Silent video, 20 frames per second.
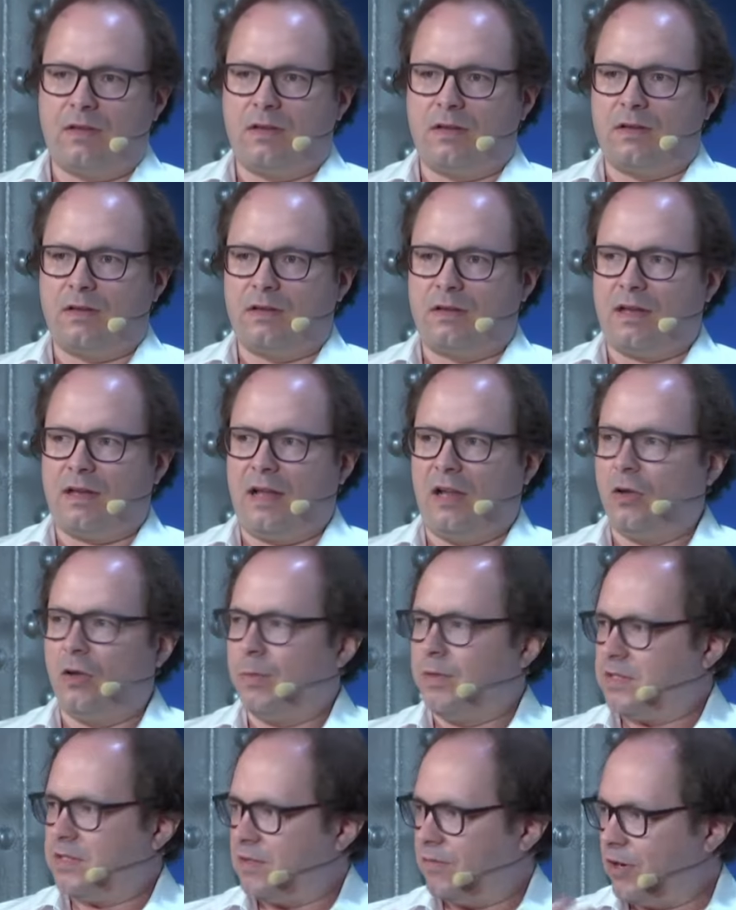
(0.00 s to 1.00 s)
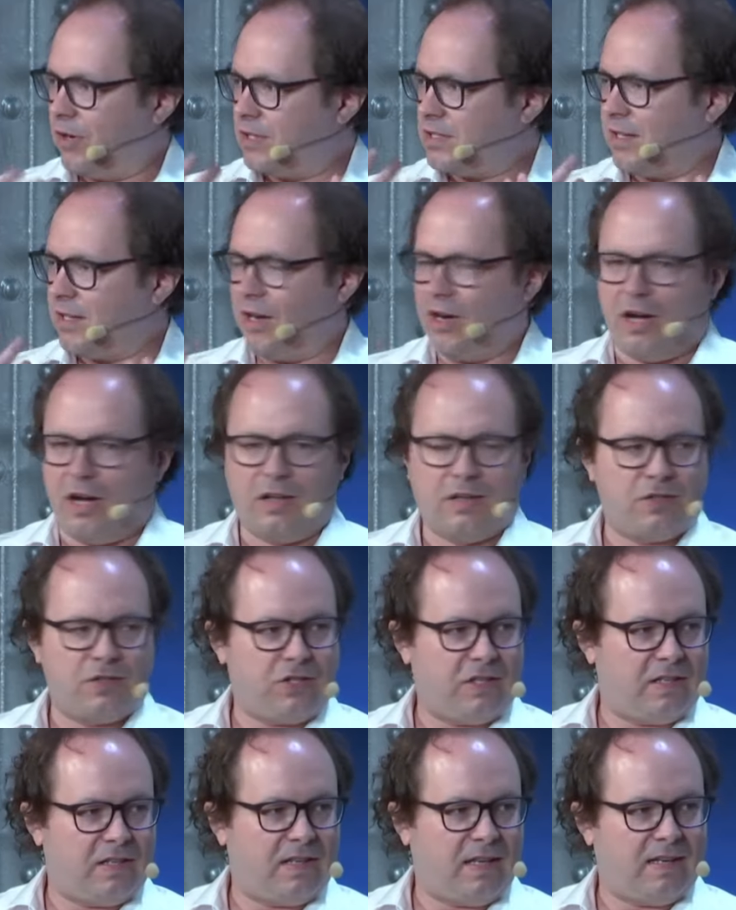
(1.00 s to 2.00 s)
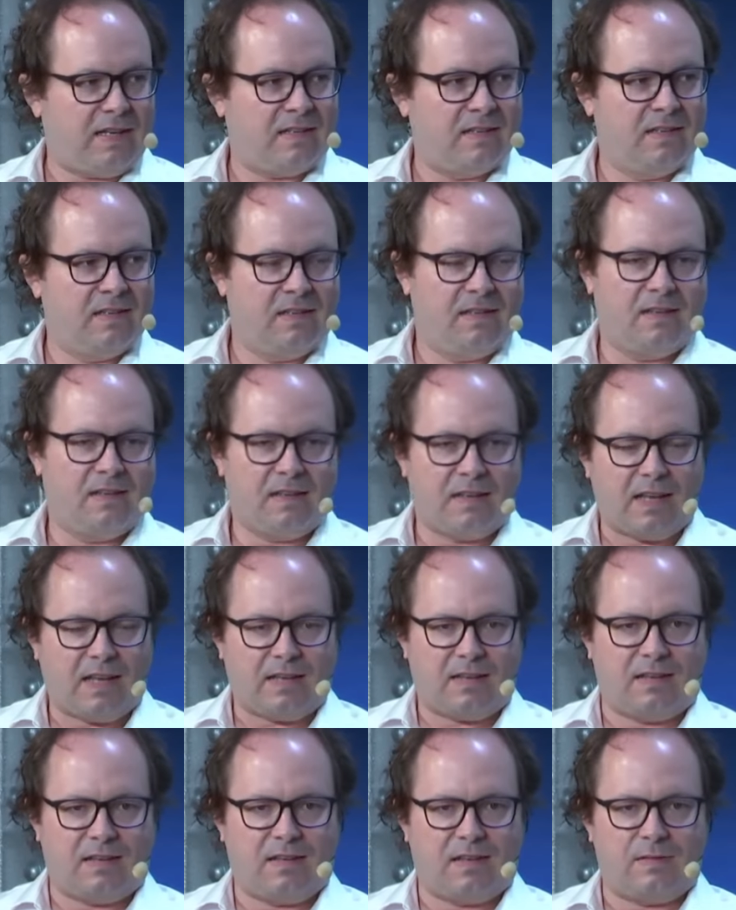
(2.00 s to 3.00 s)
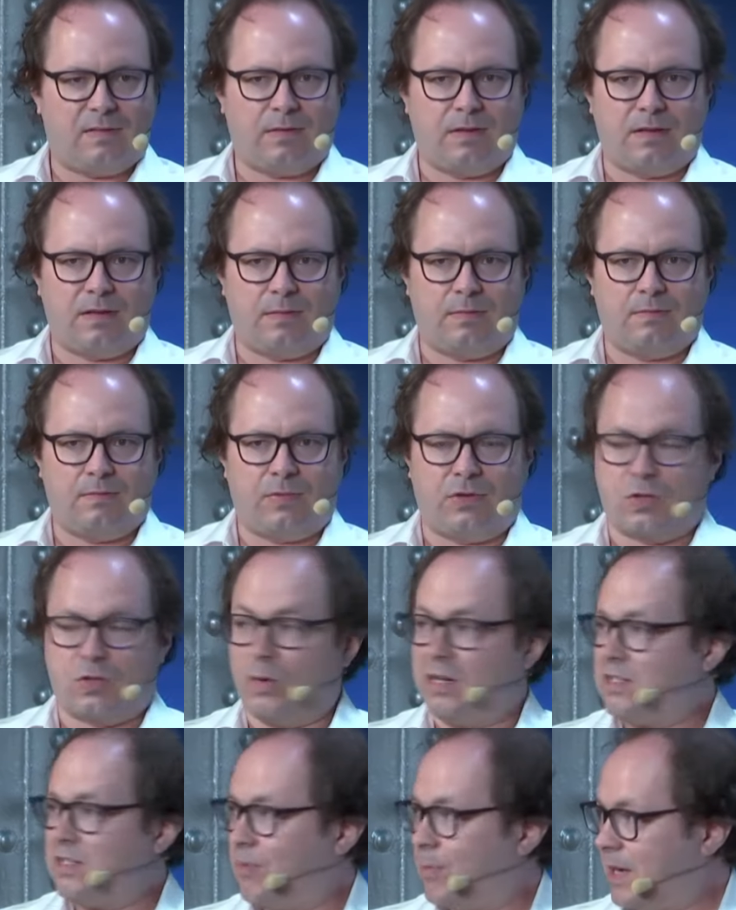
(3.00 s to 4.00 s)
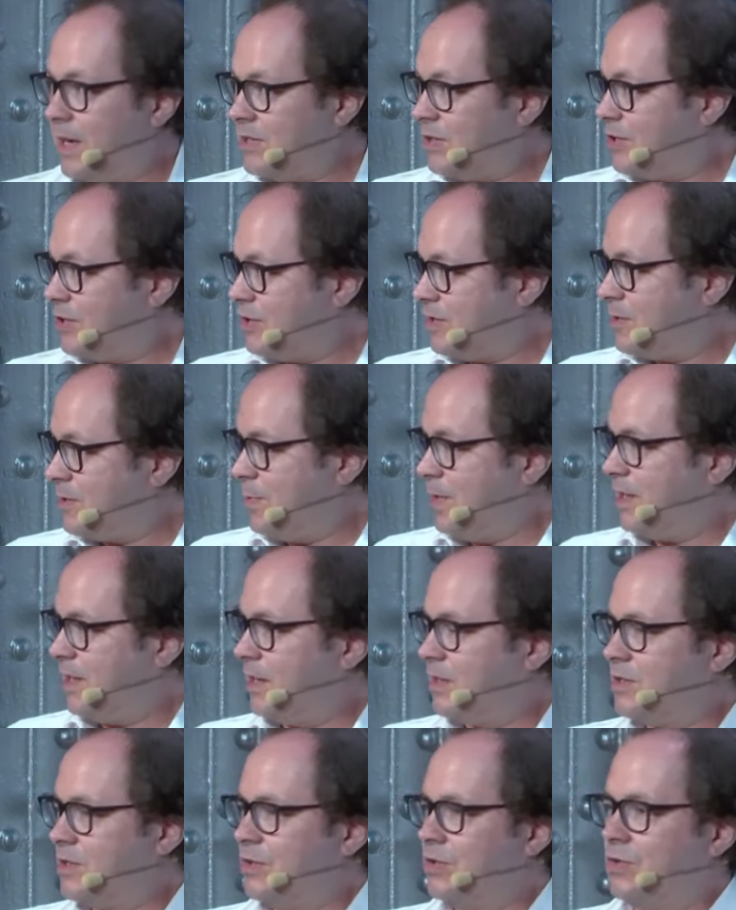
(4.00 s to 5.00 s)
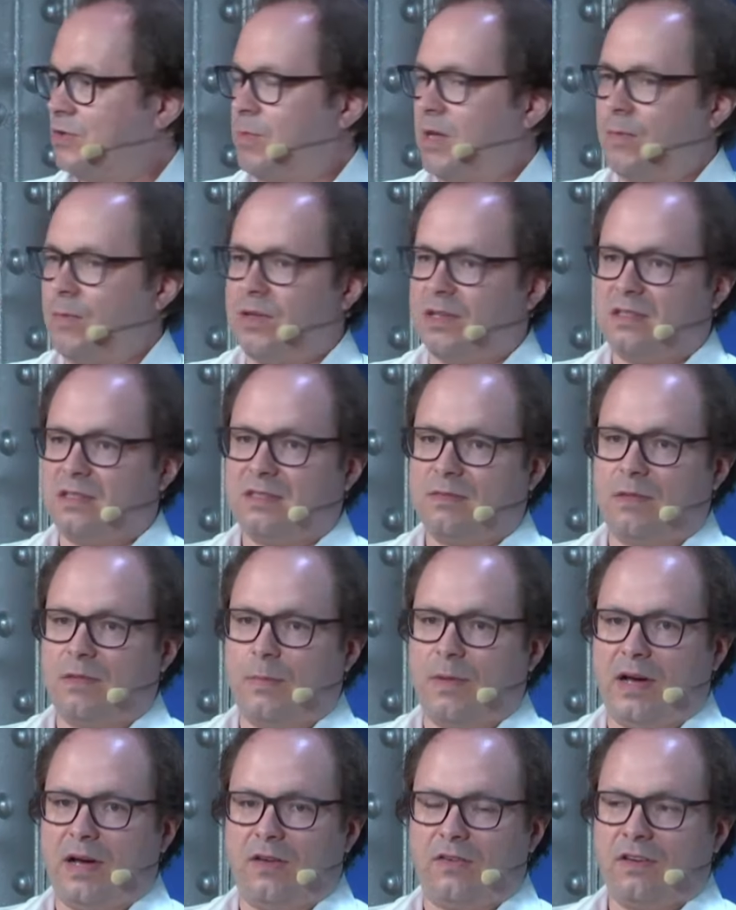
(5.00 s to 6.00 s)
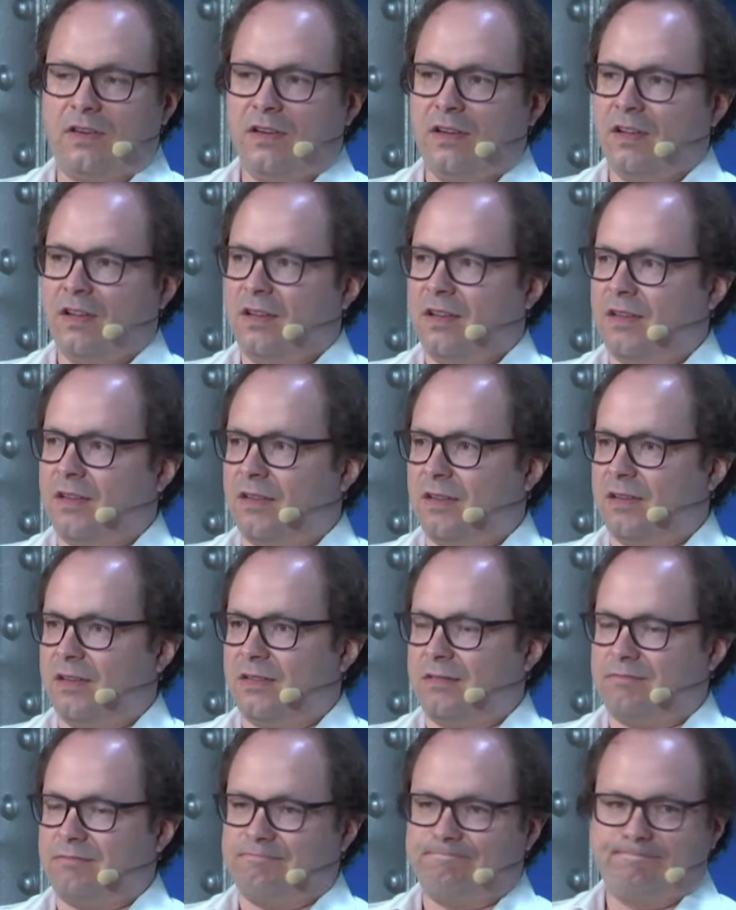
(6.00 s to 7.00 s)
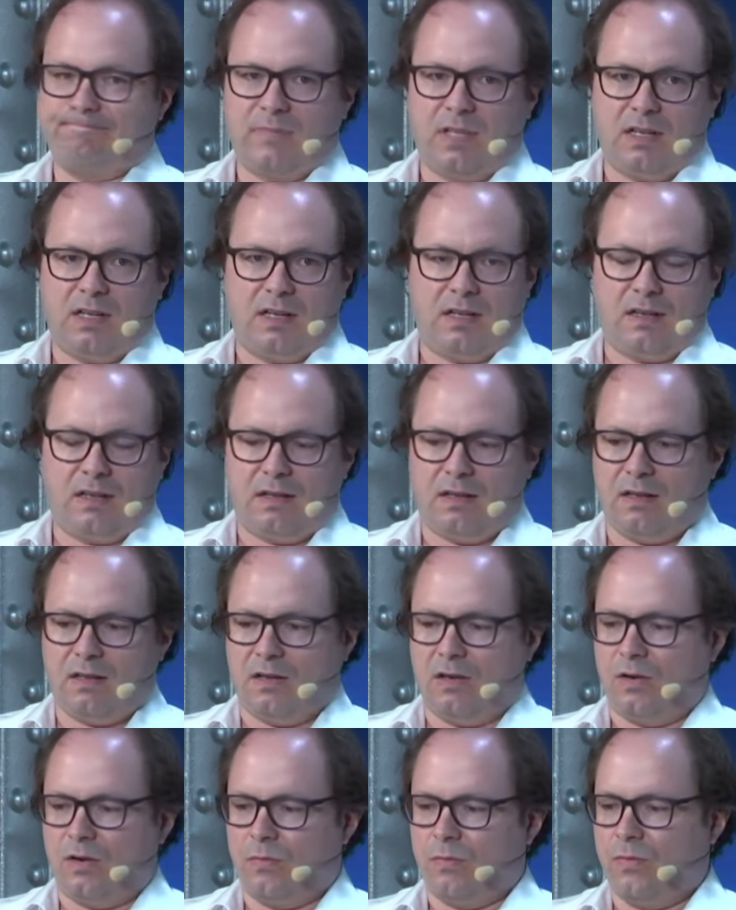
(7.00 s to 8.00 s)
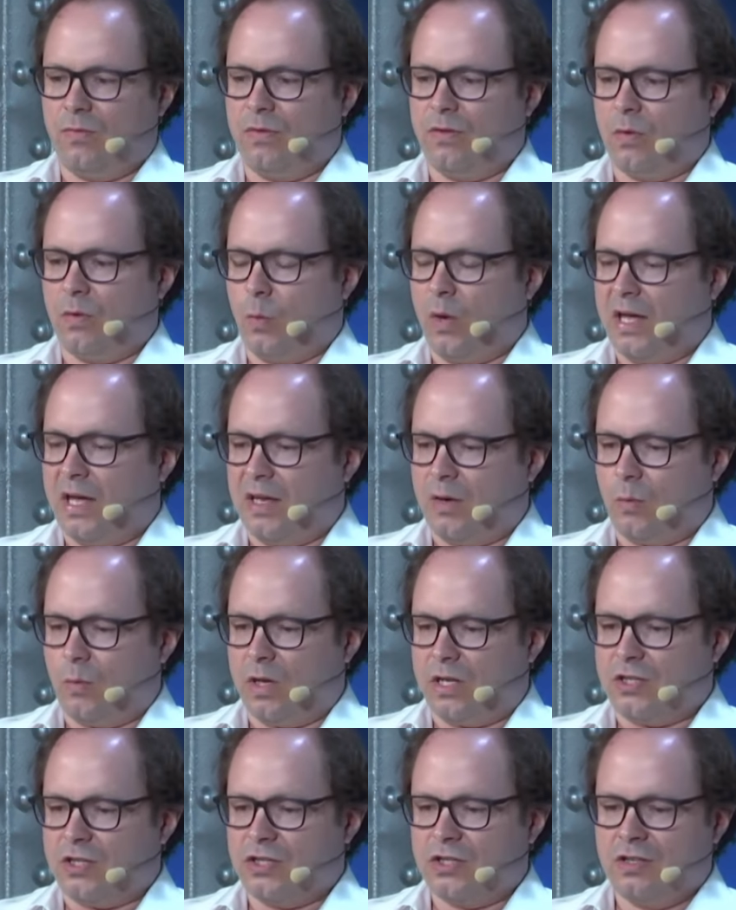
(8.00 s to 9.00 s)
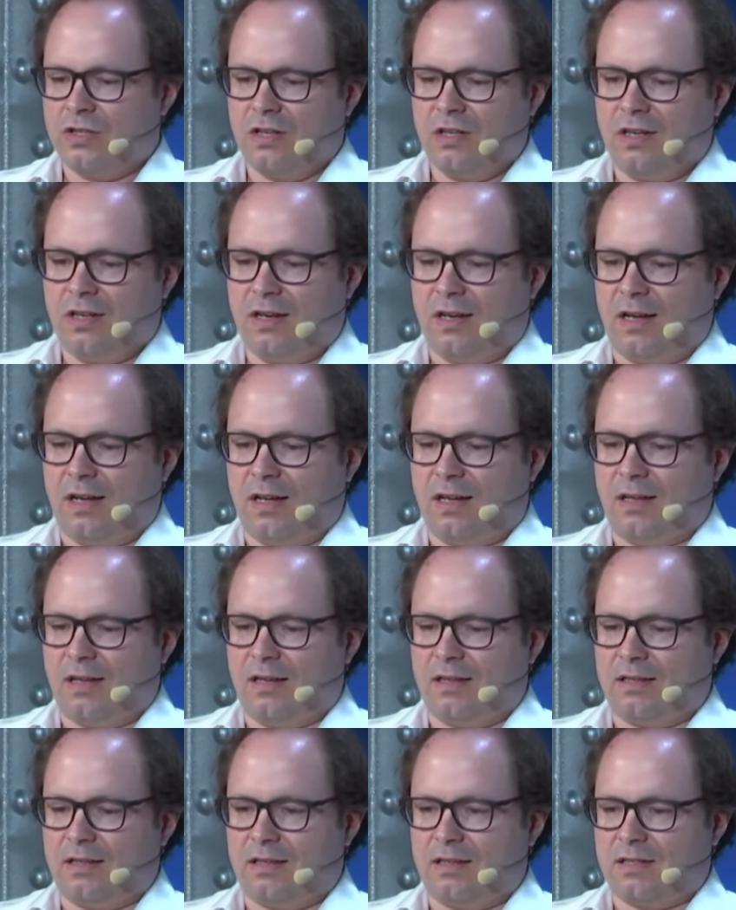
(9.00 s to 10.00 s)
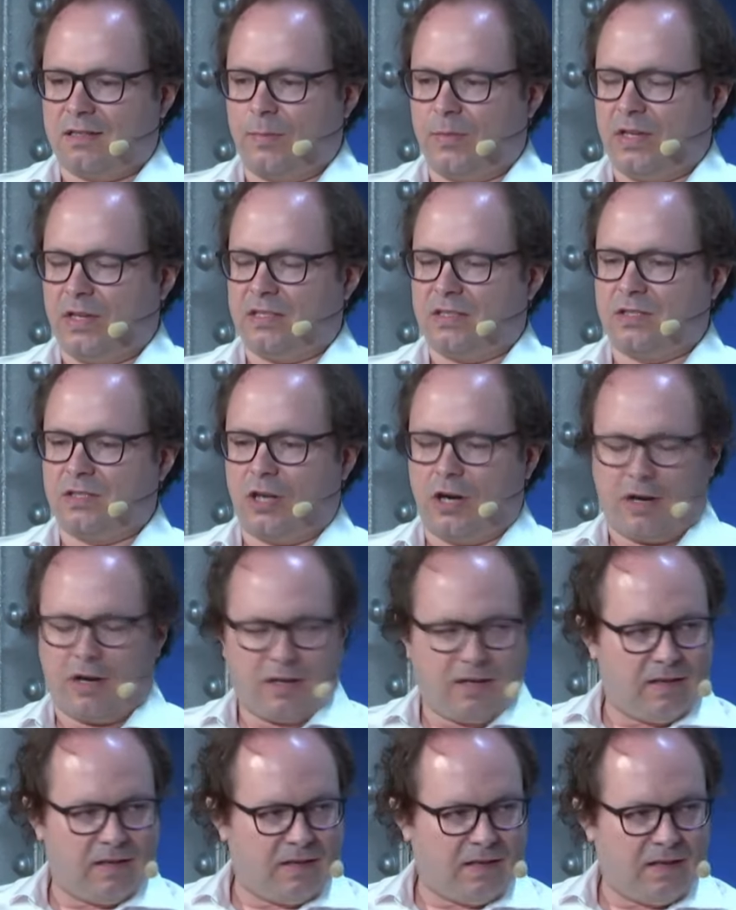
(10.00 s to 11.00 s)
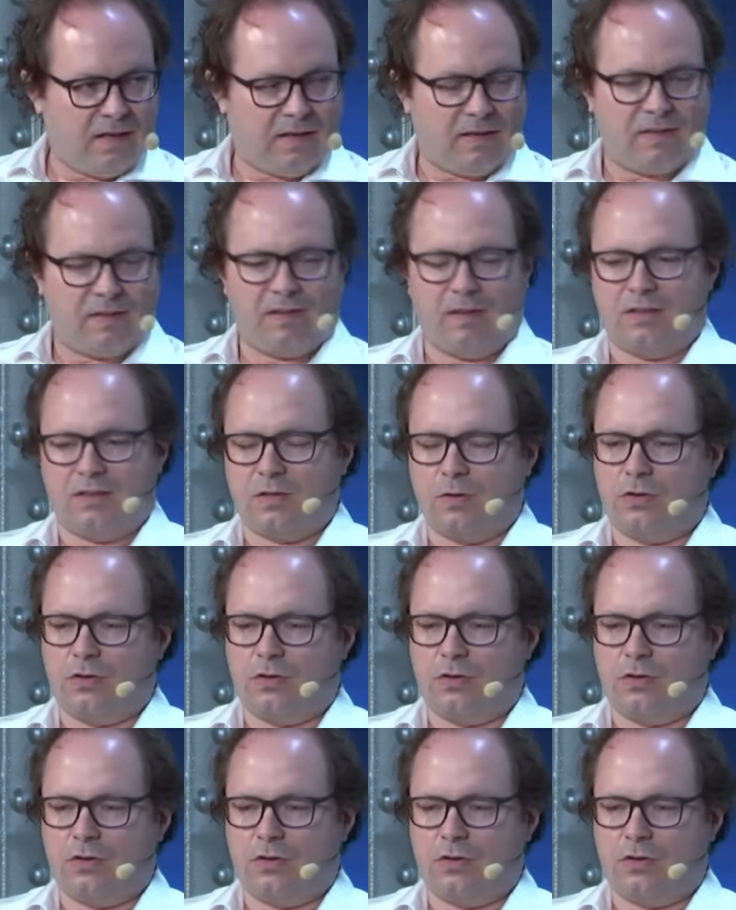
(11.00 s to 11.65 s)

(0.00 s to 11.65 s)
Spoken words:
the elements of our psychology that the persuasive message is speaking to. Maybe it's about the you know, the way in which something is targeted to us.